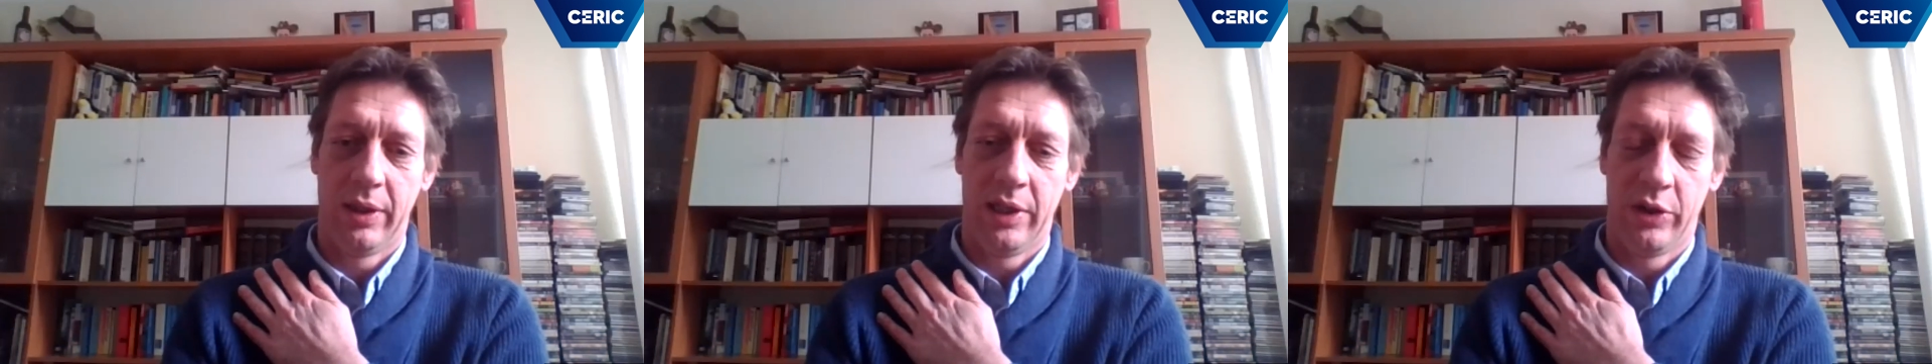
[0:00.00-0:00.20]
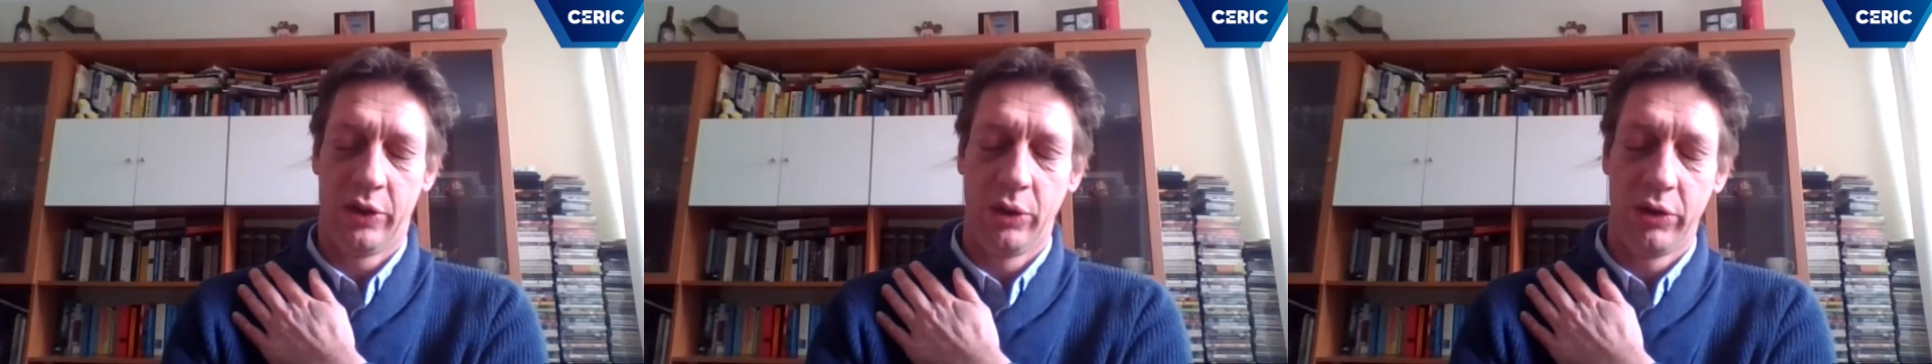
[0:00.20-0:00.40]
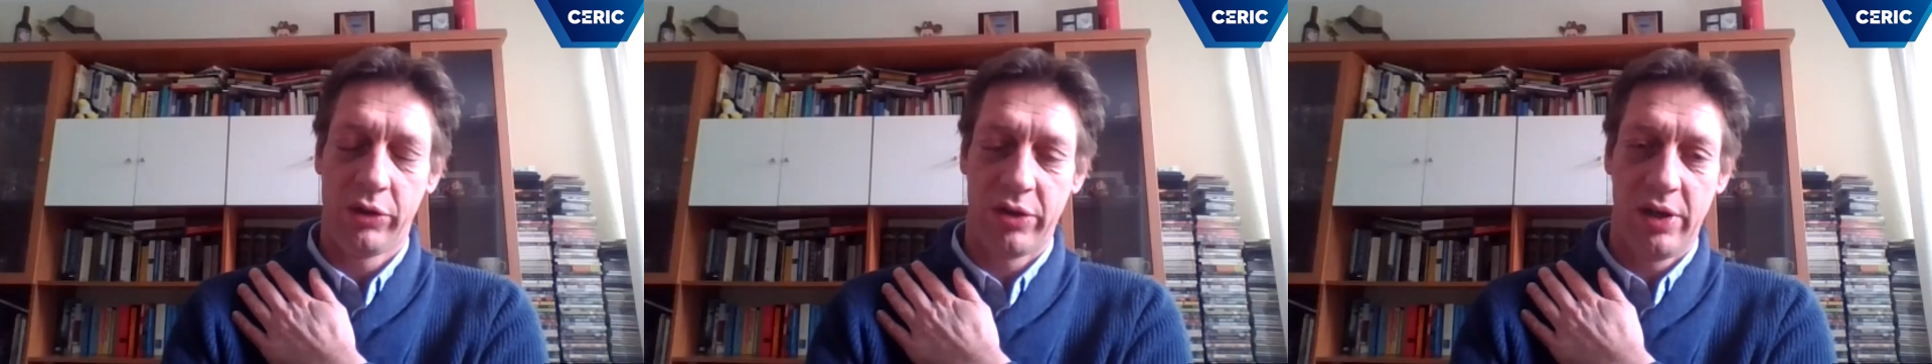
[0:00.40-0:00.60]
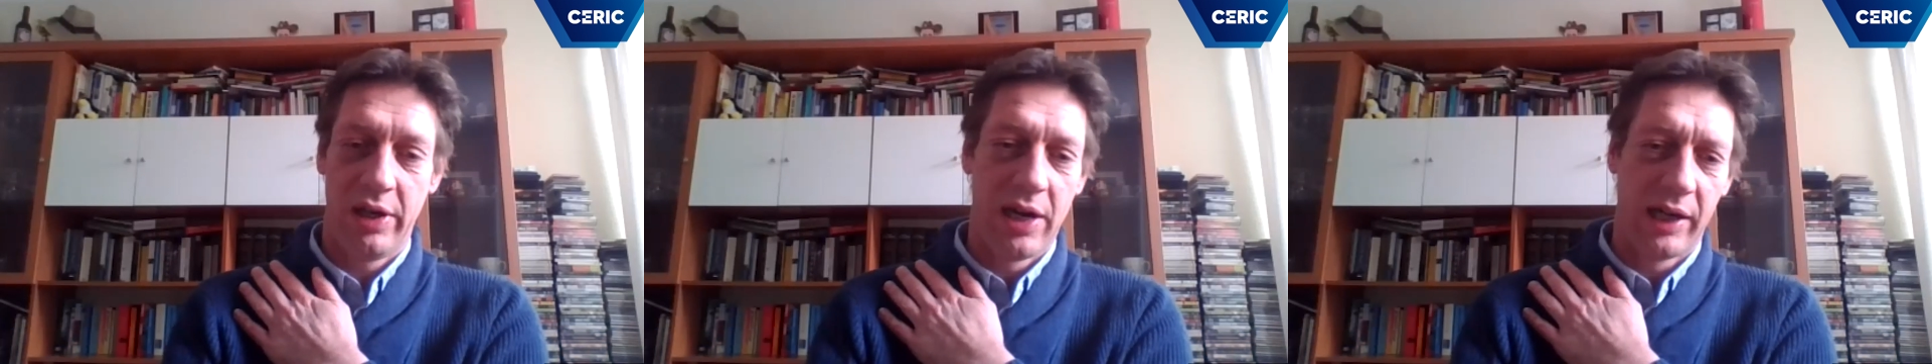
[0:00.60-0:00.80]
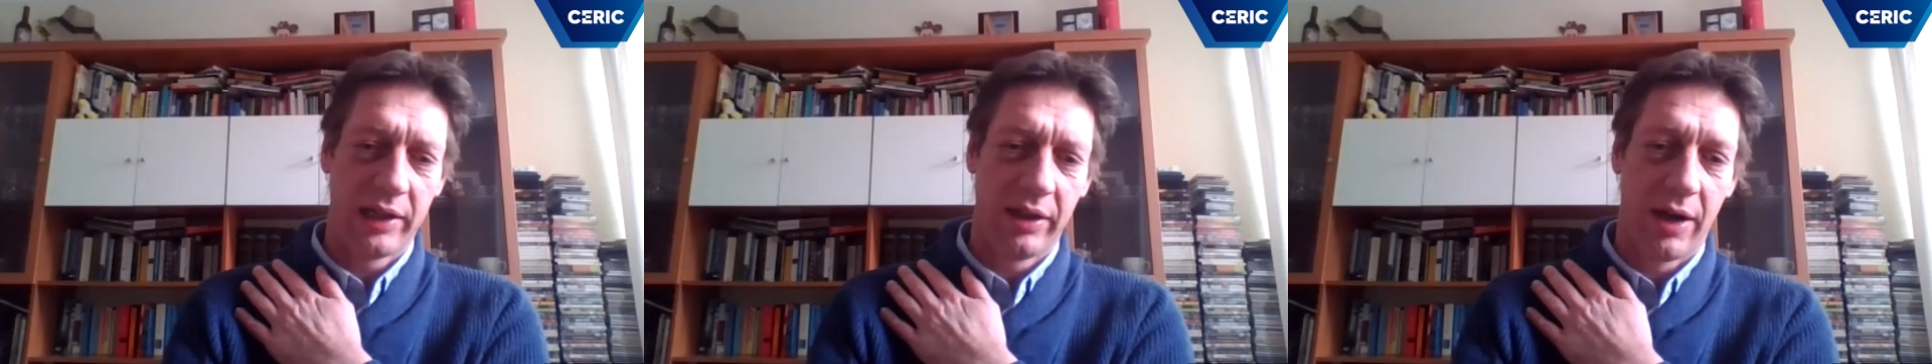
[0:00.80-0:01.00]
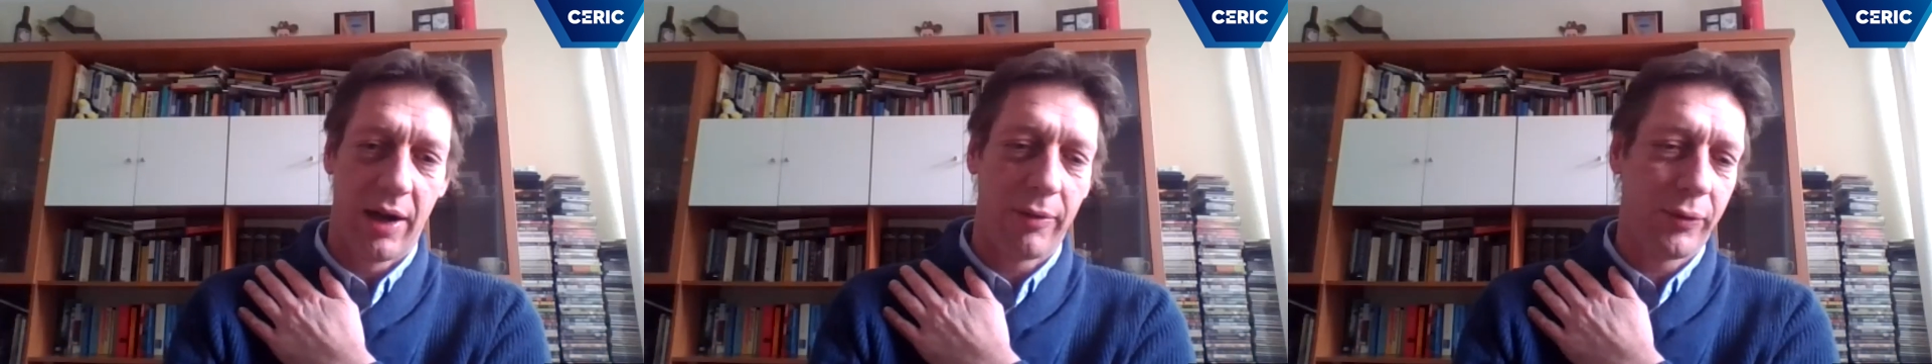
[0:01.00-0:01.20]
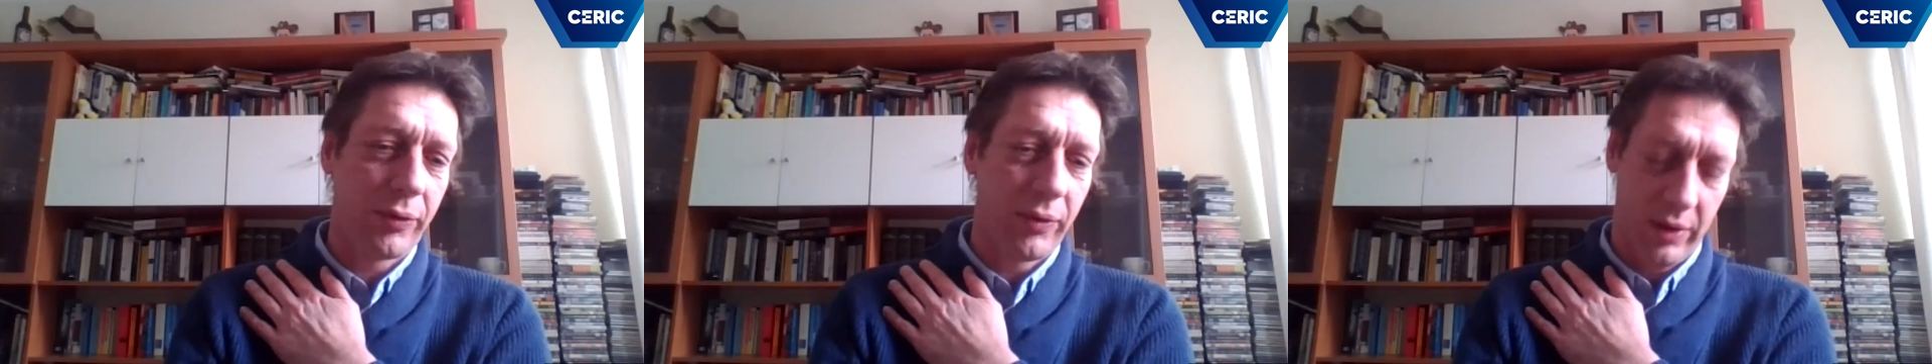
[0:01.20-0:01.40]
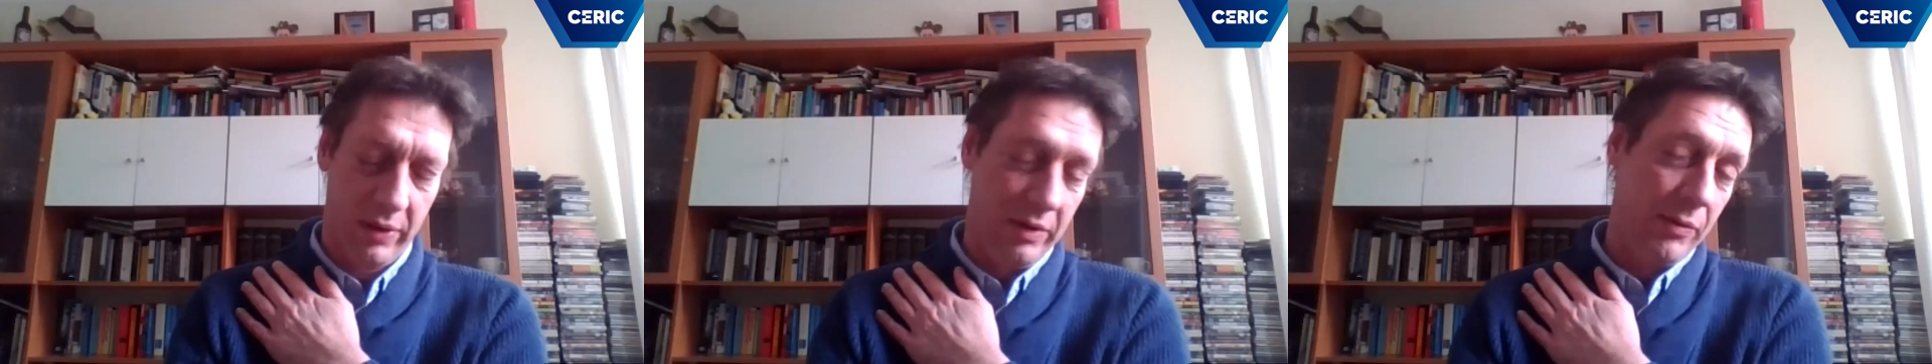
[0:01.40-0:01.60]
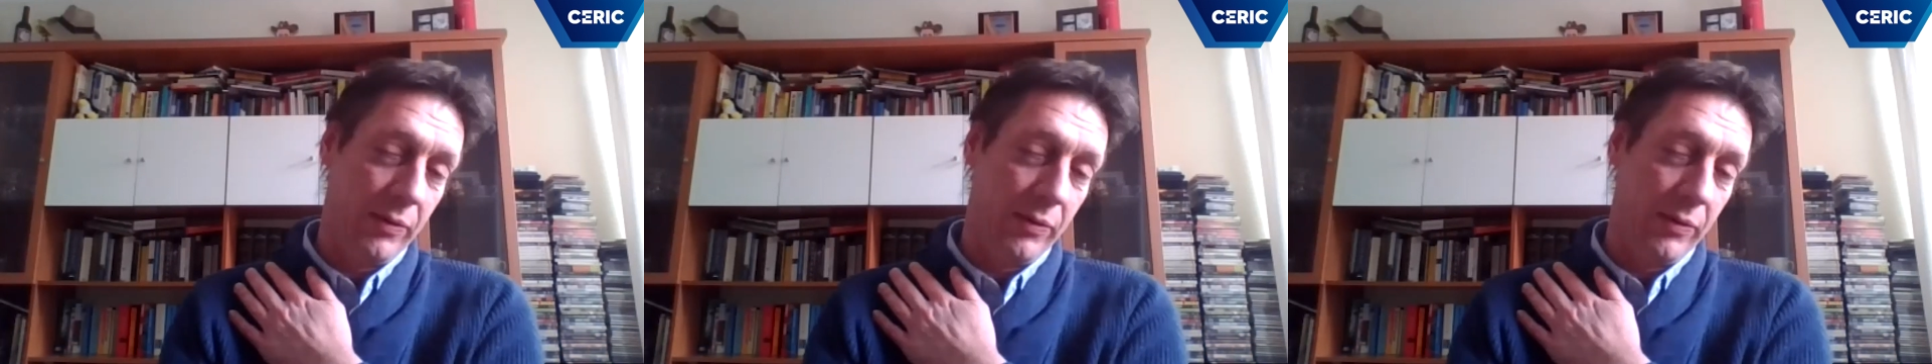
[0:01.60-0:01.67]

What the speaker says: is usually not enough,